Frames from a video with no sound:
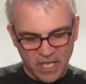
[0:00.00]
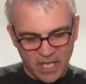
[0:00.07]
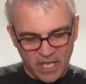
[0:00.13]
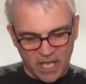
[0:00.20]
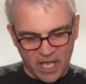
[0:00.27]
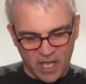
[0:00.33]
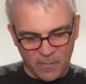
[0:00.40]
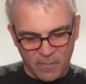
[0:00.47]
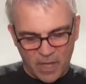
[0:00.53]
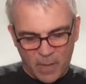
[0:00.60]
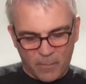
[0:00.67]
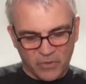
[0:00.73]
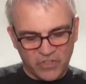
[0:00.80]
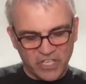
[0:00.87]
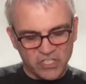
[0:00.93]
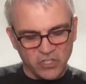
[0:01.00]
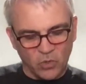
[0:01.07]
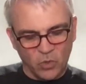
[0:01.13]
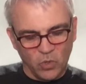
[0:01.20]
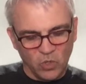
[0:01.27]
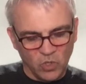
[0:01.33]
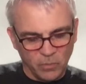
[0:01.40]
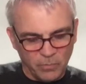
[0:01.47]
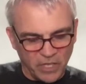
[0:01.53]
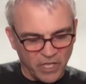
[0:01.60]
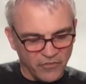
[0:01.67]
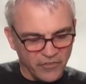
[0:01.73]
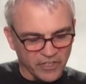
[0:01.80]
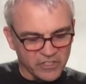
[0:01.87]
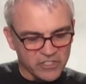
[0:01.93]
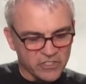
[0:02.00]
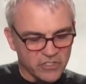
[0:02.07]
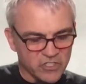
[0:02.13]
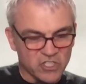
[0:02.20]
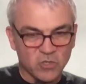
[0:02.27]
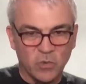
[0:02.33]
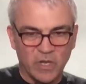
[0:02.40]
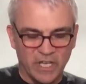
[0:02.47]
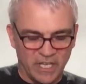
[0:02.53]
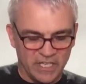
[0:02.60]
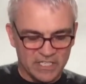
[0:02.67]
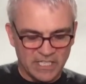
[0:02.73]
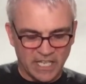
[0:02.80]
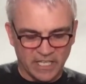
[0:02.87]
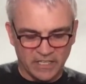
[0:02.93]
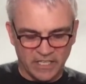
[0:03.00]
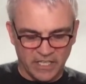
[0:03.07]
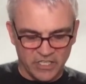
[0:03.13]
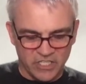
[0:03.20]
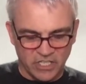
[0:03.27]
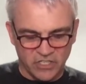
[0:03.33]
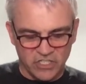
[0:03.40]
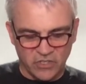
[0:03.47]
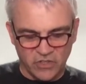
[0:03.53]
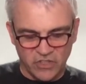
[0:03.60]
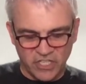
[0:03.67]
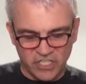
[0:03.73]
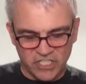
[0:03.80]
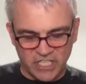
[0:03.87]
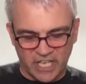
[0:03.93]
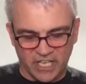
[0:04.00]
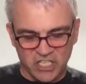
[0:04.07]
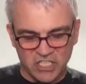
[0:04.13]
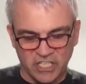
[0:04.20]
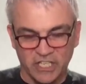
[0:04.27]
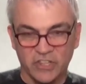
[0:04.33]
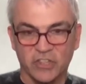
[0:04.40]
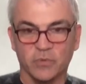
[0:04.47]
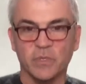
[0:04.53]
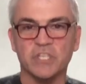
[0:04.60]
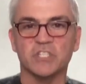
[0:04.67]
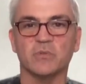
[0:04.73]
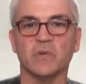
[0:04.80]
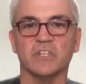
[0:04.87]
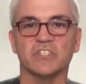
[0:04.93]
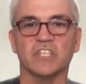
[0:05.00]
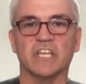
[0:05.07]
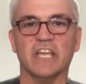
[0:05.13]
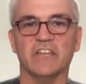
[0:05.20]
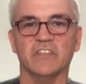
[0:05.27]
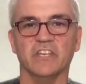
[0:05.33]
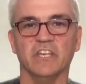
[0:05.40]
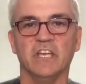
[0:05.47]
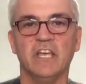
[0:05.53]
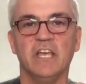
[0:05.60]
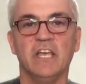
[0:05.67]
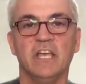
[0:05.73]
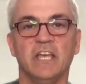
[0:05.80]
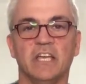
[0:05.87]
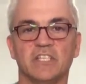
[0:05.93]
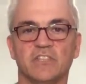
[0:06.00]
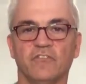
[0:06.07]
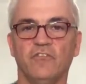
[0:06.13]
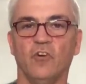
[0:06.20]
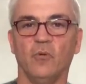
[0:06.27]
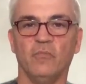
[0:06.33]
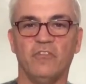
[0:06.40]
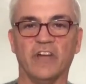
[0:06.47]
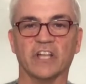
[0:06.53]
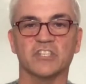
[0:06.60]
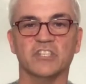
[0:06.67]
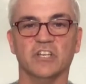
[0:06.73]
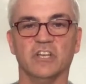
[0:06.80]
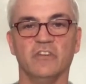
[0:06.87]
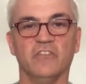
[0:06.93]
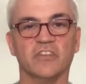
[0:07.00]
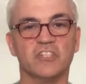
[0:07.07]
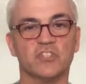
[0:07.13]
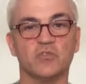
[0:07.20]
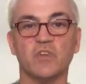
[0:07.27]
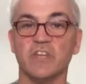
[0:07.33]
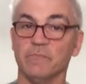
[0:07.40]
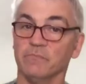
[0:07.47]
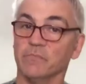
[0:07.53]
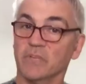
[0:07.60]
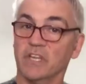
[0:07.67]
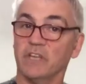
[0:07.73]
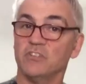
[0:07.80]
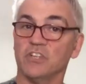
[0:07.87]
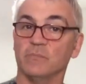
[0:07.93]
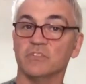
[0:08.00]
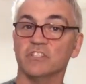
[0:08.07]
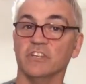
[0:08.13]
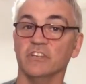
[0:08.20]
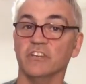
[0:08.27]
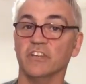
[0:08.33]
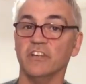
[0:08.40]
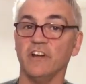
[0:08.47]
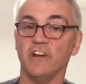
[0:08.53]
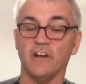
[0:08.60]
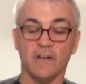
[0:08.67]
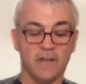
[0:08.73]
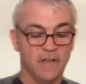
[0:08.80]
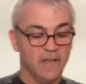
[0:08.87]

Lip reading: But these are all perfect squares like this. And so this actually, 3 squares together, is the form factor of extreme. Okay, jumpstart your car.